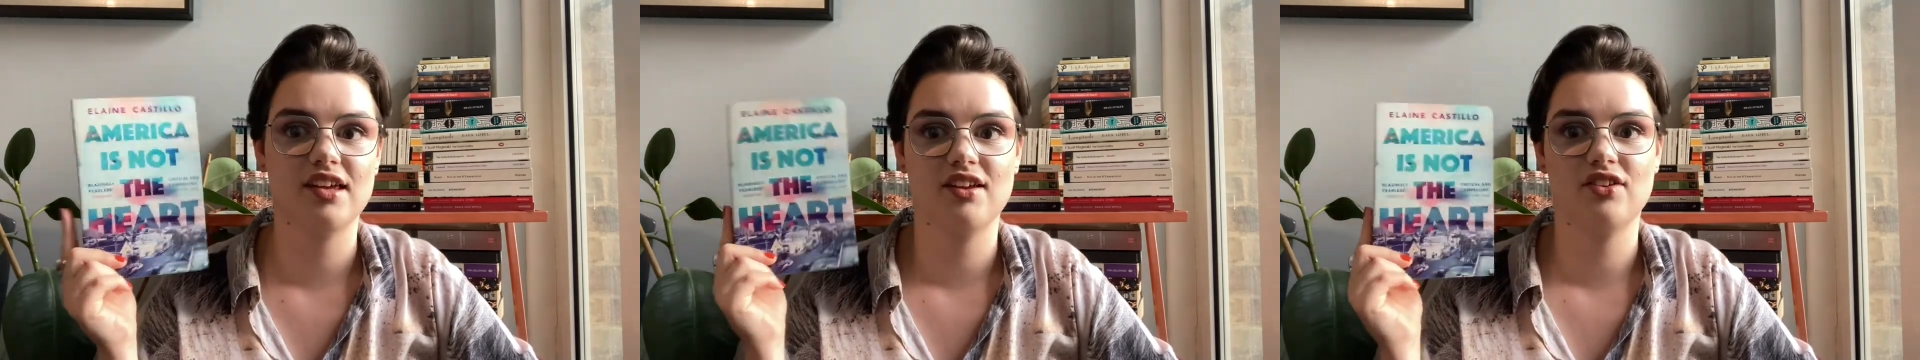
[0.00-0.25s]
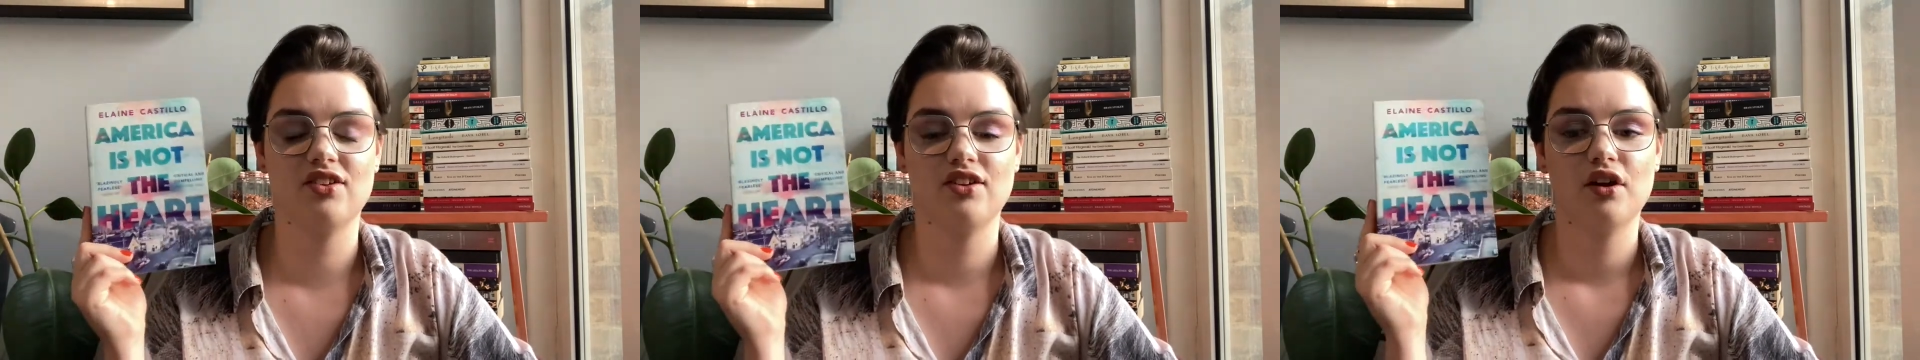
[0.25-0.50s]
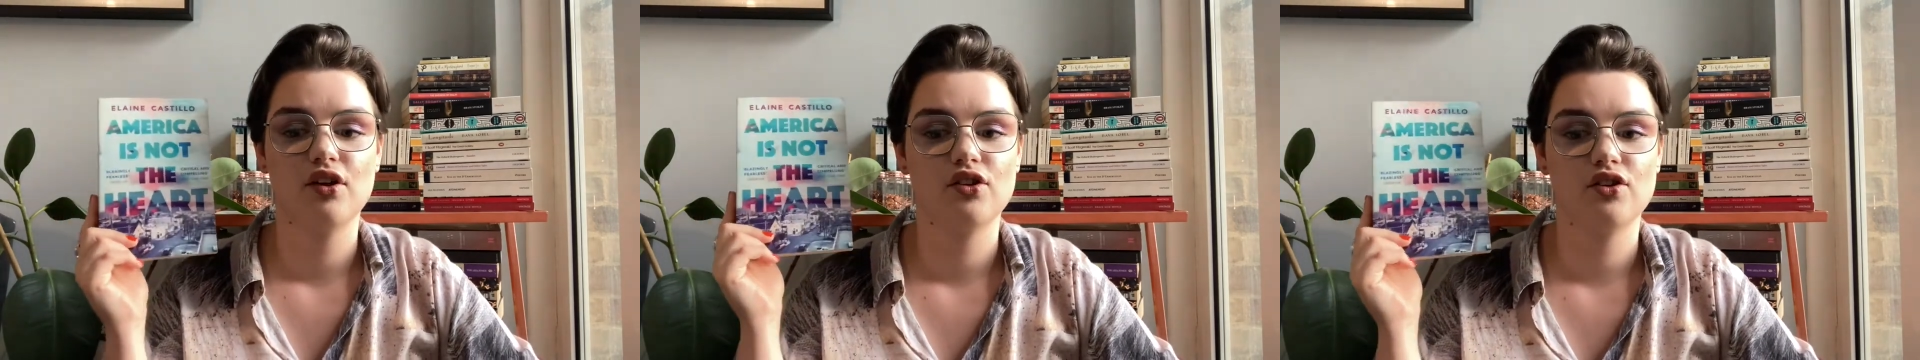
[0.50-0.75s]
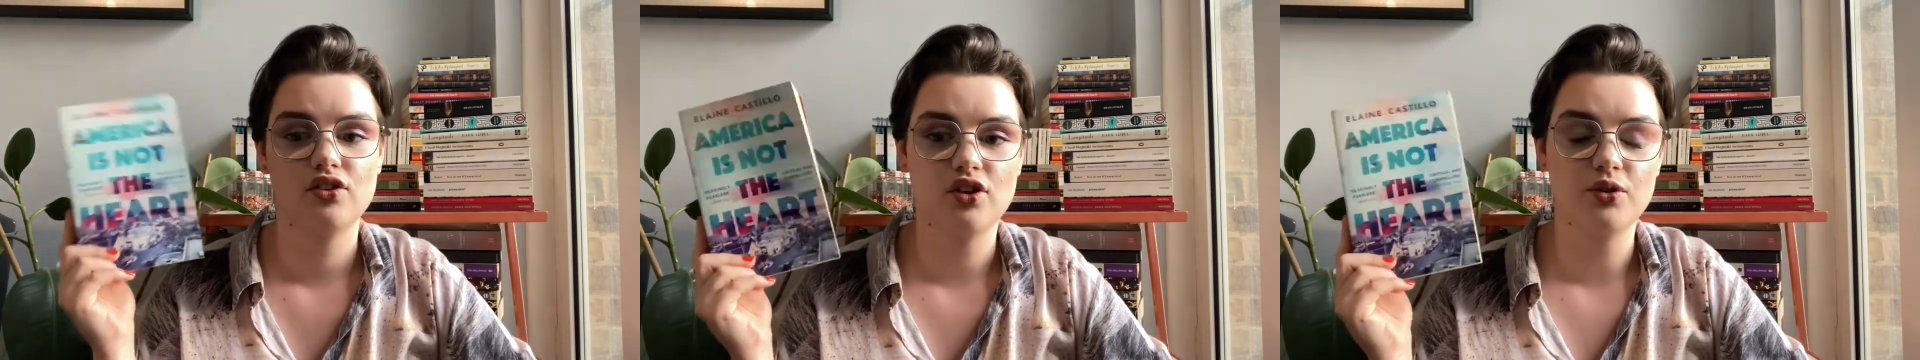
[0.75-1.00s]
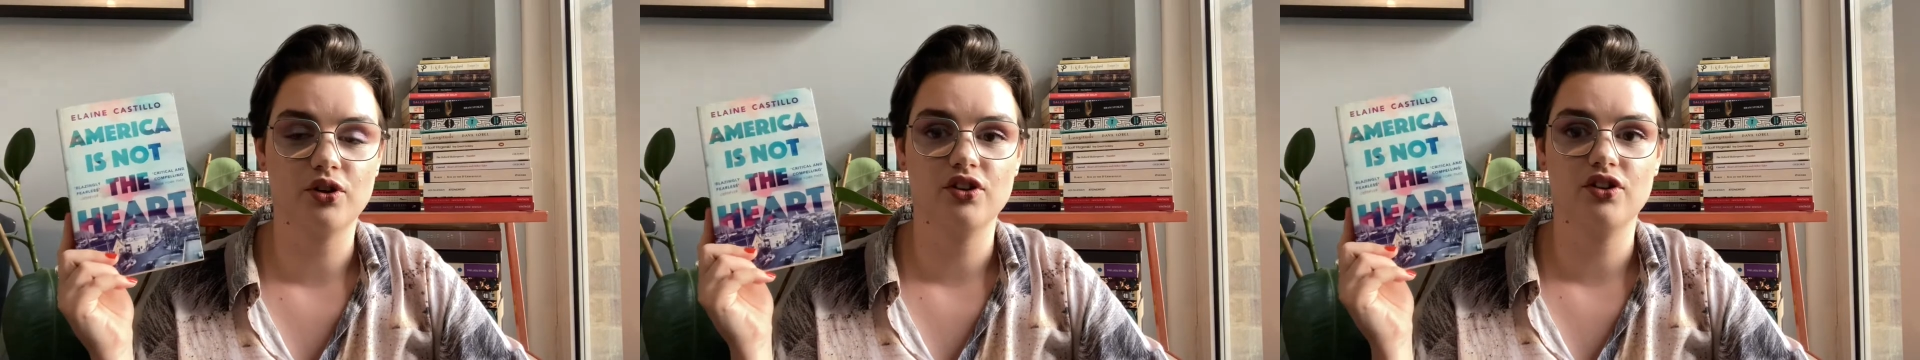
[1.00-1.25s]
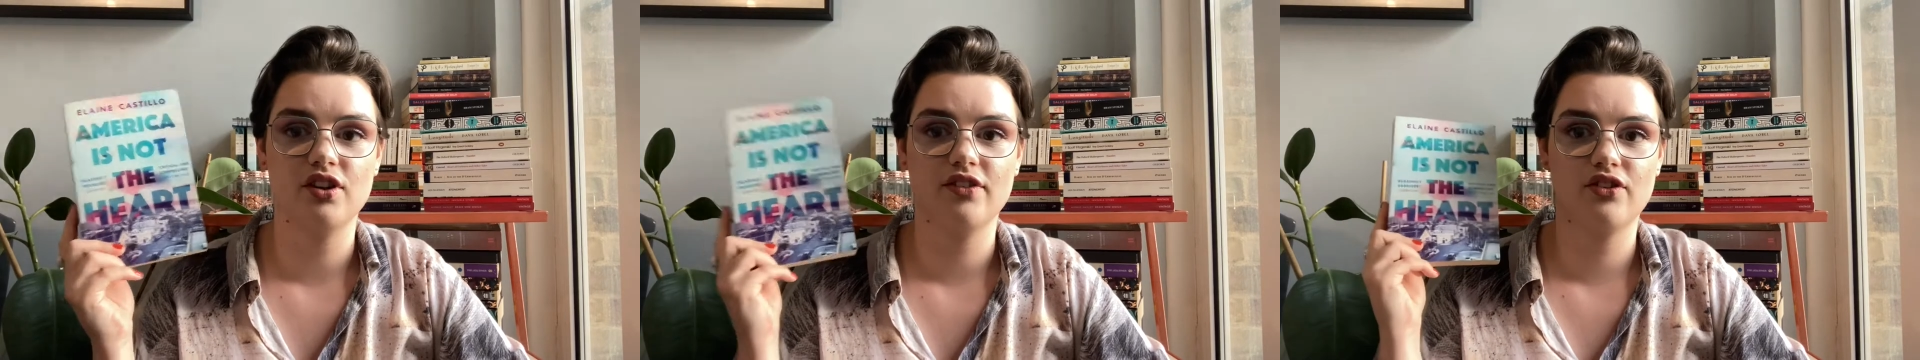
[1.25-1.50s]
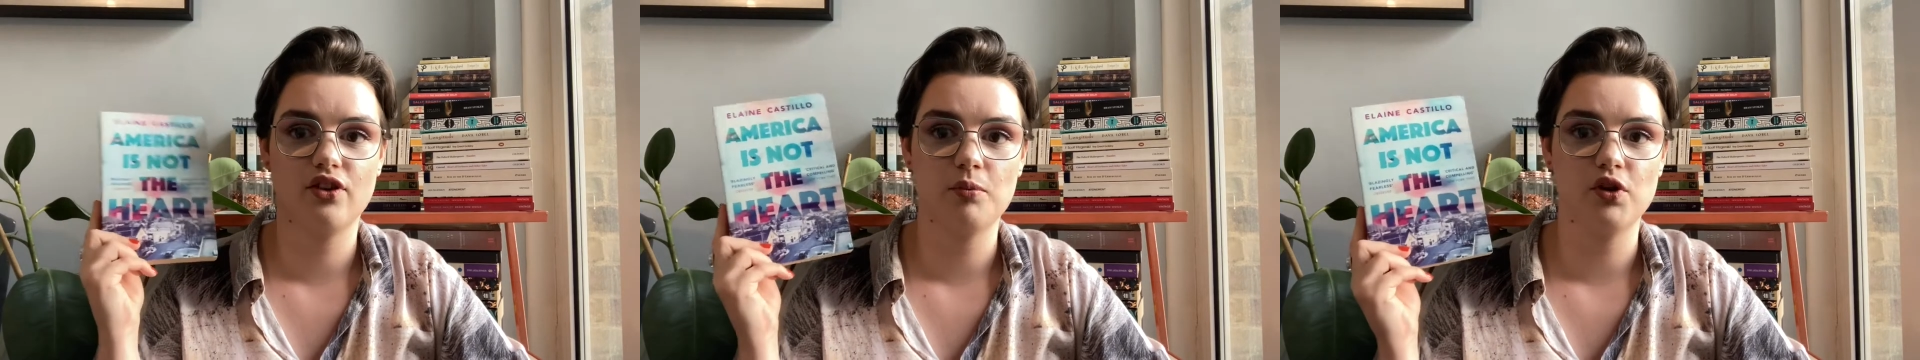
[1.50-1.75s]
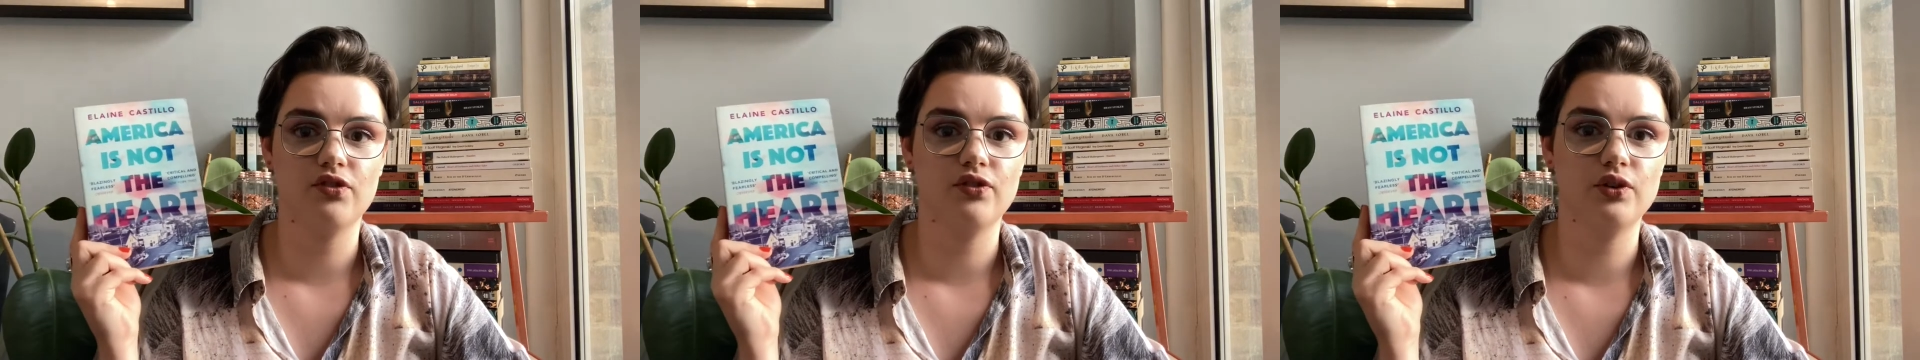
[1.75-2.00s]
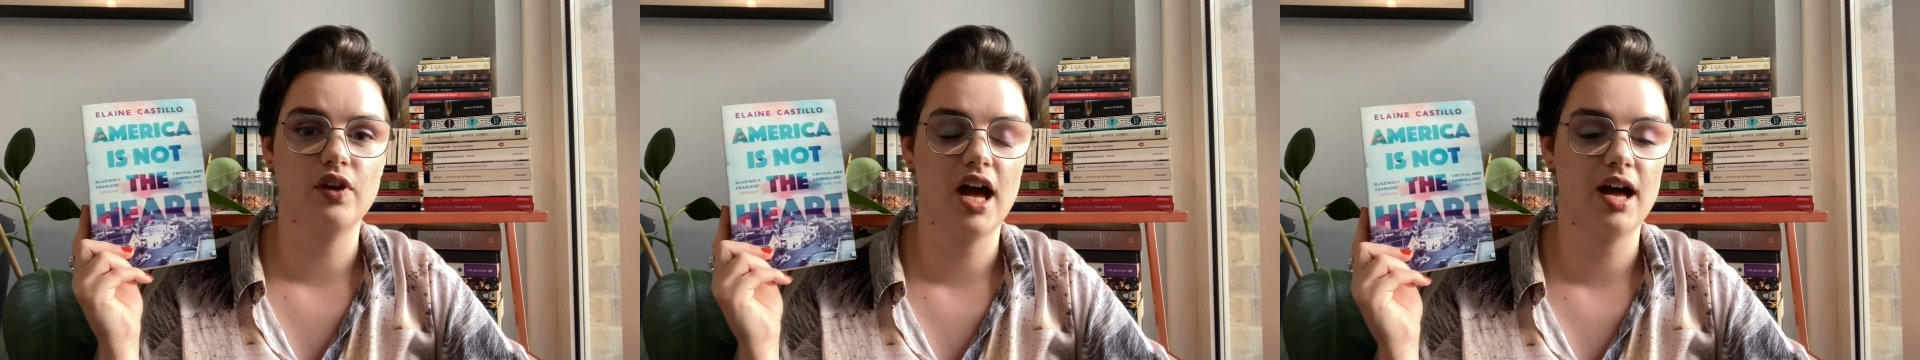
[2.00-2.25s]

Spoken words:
is so good, it's so beautiful.